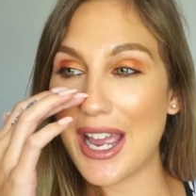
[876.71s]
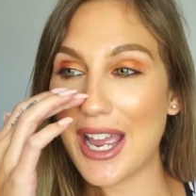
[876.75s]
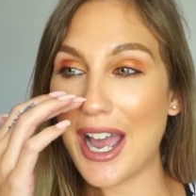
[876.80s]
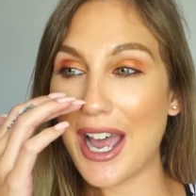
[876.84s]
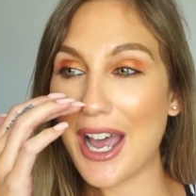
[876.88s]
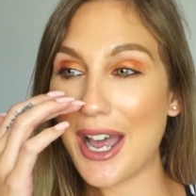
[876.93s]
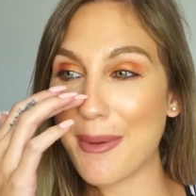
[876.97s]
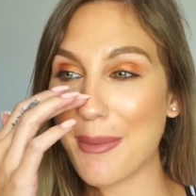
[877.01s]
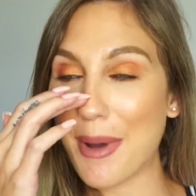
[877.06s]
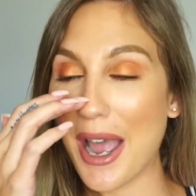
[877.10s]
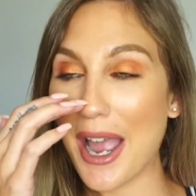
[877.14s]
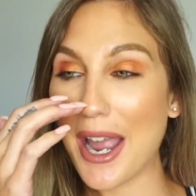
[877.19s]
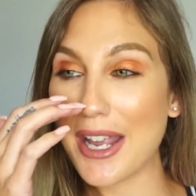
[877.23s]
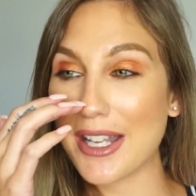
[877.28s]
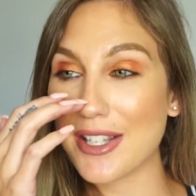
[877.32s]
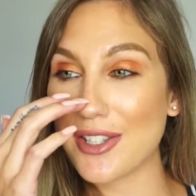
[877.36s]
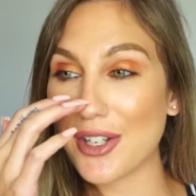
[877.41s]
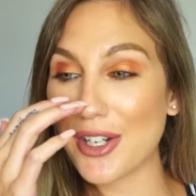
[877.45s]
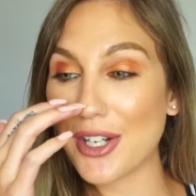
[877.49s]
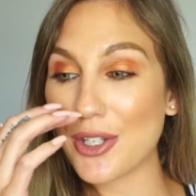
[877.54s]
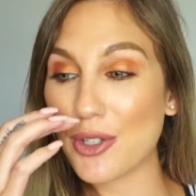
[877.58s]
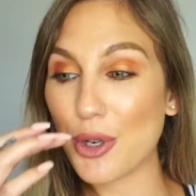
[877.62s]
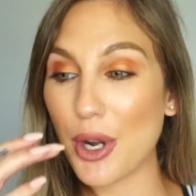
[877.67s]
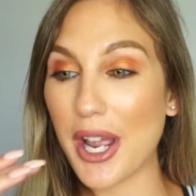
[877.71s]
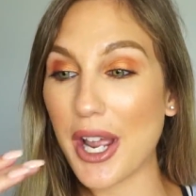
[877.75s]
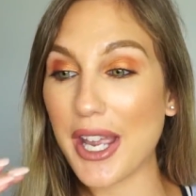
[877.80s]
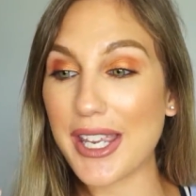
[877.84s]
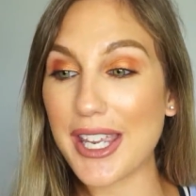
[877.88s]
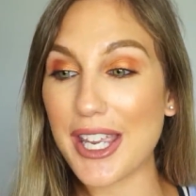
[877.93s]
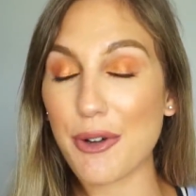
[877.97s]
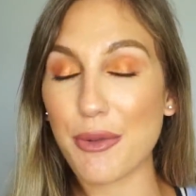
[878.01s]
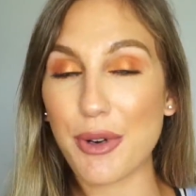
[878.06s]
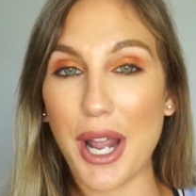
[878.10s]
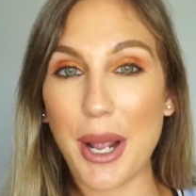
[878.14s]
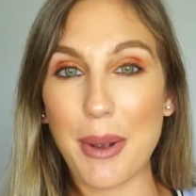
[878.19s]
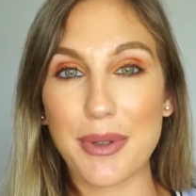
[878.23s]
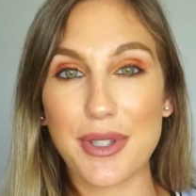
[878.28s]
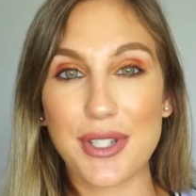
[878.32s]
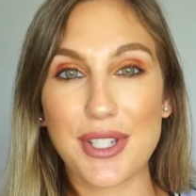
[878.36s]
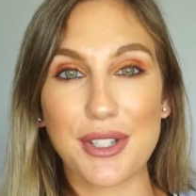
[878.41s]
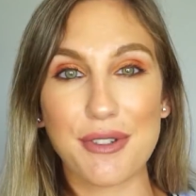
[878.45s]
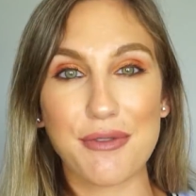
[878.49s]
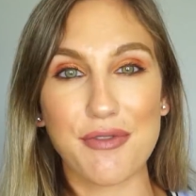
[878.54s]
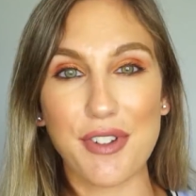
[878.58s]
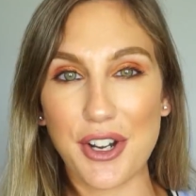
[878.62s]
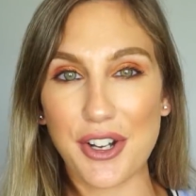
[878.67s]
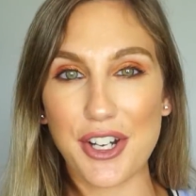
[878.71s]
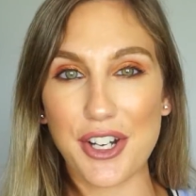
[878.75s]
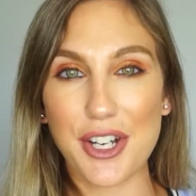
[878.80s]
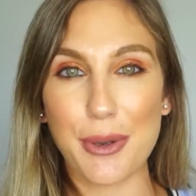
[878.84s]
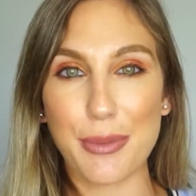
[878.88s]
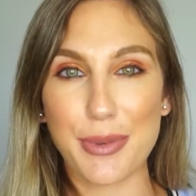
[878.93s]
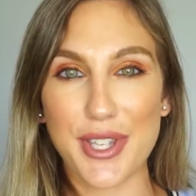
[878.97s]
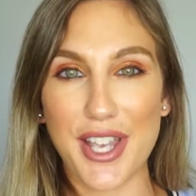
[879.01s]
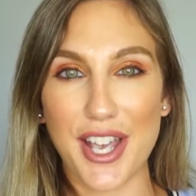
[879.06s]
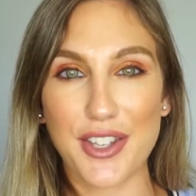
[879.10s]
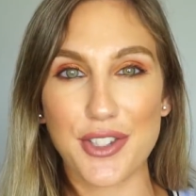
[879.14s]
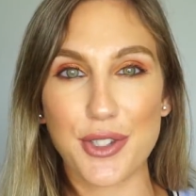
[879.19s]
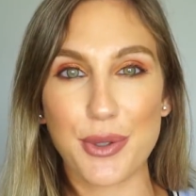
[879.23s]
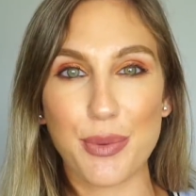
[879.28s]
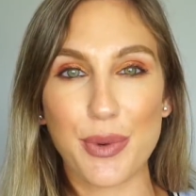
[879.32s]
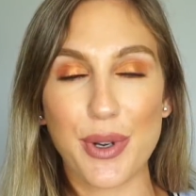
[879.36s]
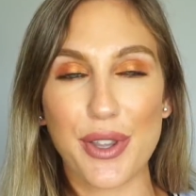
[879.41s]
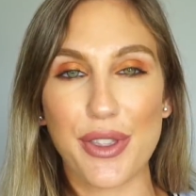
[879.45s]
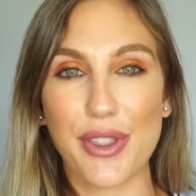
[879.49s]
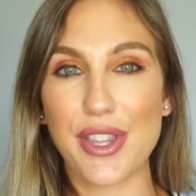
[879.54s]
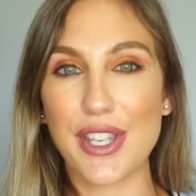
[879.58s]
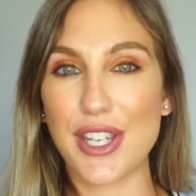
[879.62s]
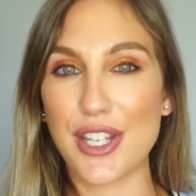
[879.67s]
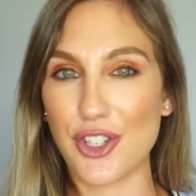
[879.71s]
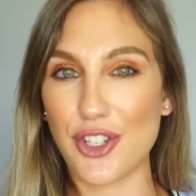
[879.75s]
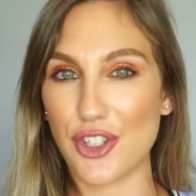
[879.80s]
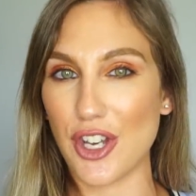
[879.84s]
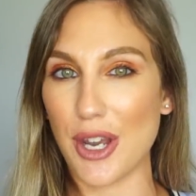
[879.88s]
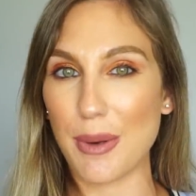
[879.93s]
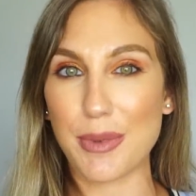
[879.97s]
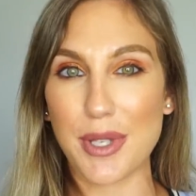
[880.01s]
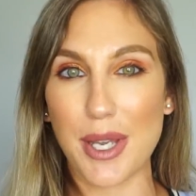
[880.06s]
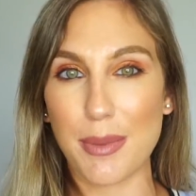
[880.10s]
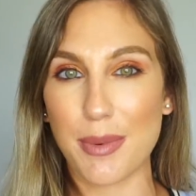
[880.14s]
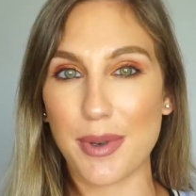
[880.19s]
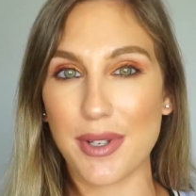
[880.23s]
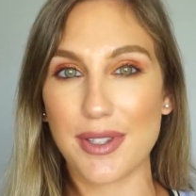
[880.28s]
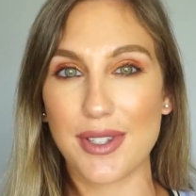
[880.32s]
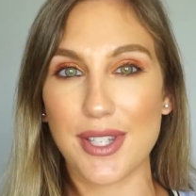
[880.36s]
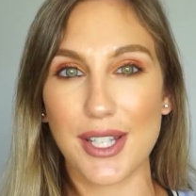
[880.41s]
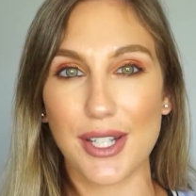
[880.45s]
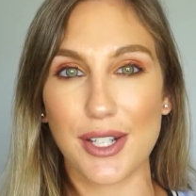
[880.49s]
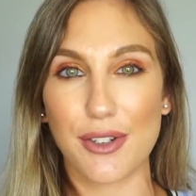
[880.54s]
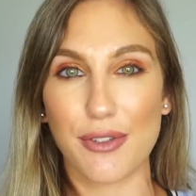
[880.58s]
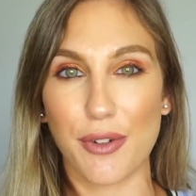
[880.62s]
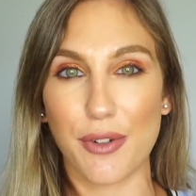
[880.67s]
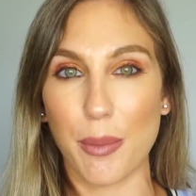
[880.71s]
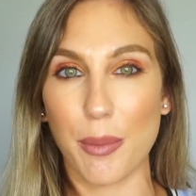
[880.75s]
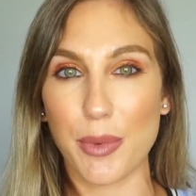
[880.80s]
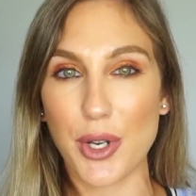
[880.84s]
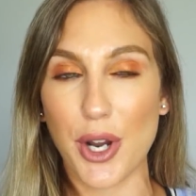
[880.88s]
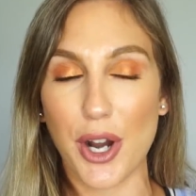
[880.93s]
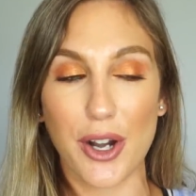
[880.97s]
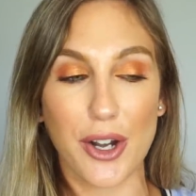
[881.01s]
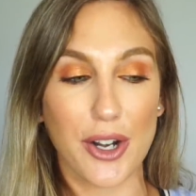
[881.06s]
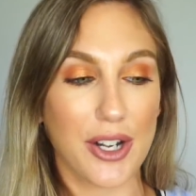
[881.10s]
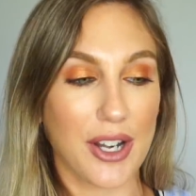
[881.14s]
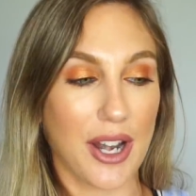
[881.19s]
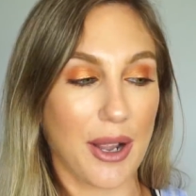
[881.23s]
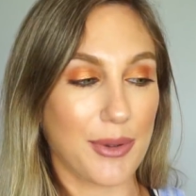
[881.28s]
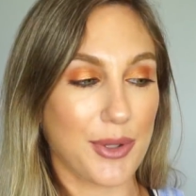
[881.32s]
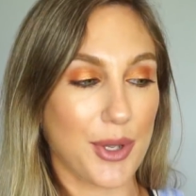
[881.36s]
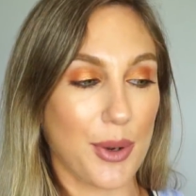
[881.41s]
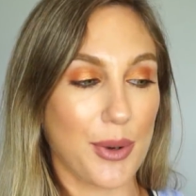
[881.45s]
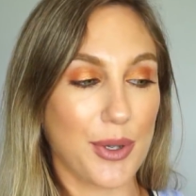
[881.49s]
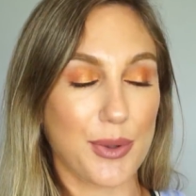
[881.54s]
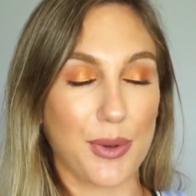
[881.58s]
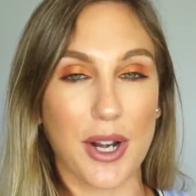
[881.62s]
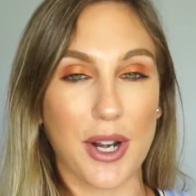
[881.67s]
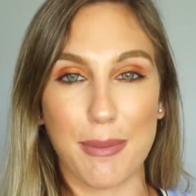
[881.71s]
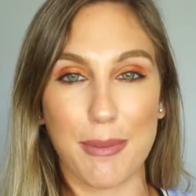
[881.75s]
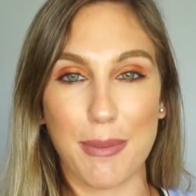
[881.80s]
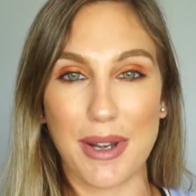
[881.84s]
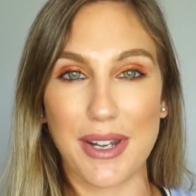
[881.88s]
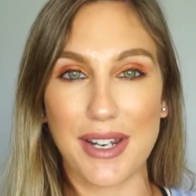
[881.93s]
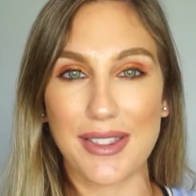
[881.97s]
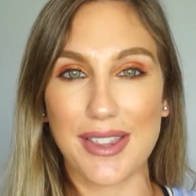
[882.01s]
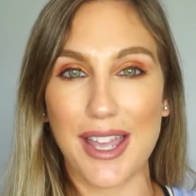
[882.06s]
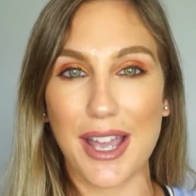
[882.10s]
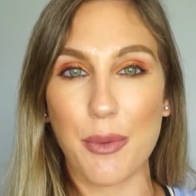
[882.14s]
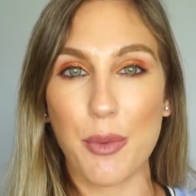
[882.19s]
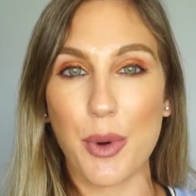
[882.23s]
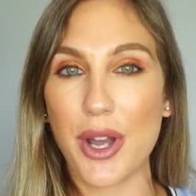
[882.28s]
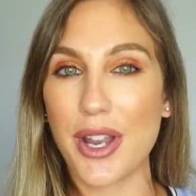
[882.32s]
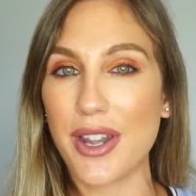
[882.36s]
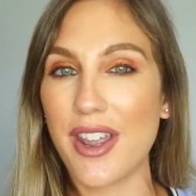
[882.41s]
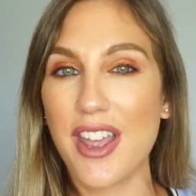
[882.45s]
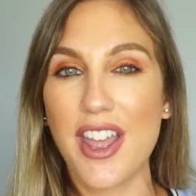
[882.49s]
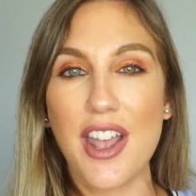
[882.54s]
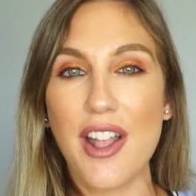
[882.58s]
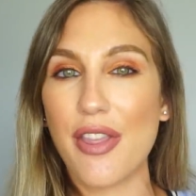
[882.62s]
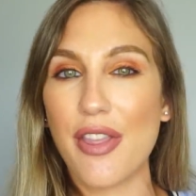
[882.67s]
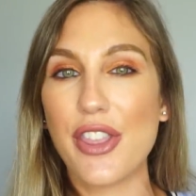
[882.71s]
Um, I started trying it when I was still very obsessed with the Shape Tape Concealer from Tarte, and I was always recommending that one.